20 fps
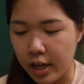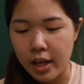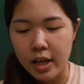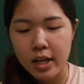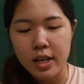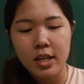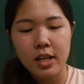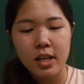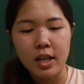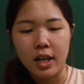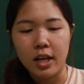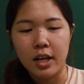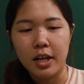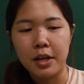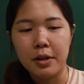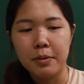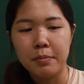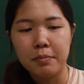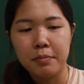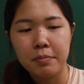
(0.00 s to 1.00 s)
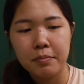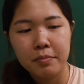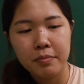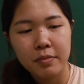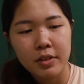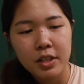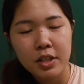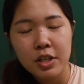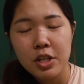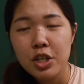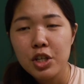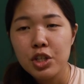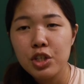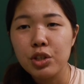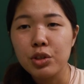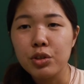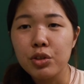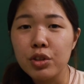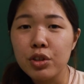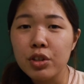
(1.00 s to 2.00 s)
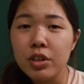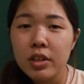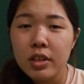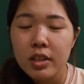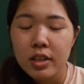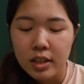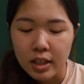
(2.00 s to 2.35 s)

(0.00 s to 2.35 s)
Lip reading: then so